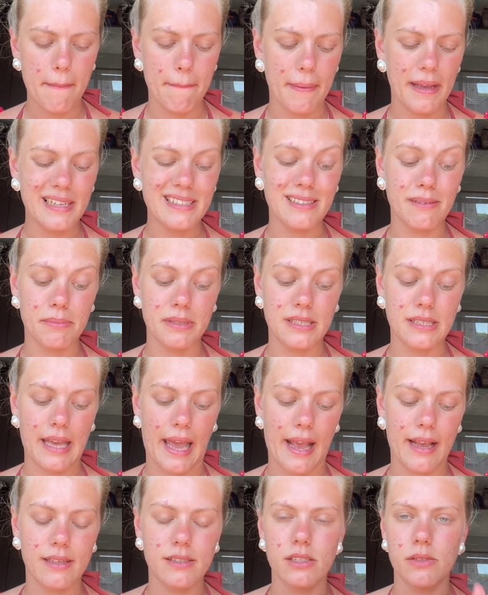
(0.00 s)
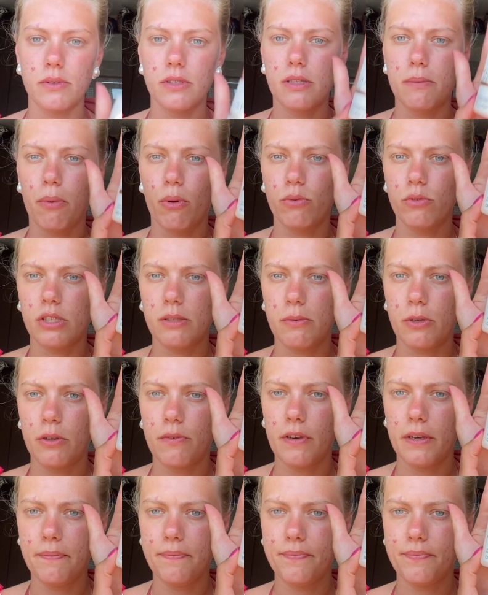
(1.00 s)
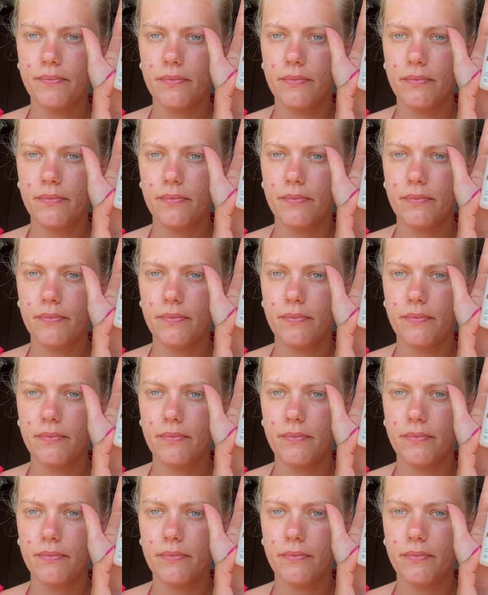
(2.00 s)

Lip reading: but it's No. 6, so it's the bond smoother.